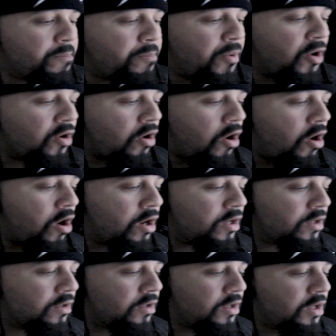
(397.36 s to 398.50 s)
Burkhart,
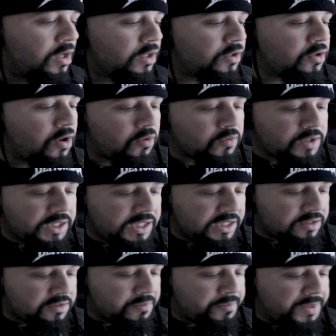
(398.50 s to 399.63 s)
you don't
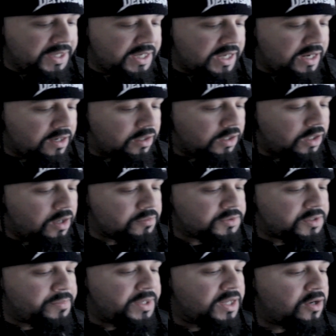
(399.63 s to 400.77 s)
need to be in a club
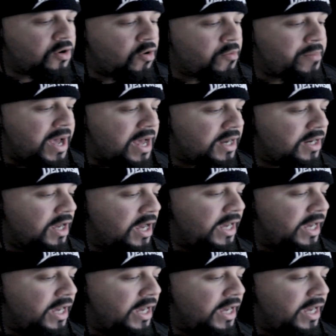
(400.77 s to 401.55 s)
to be a nomad.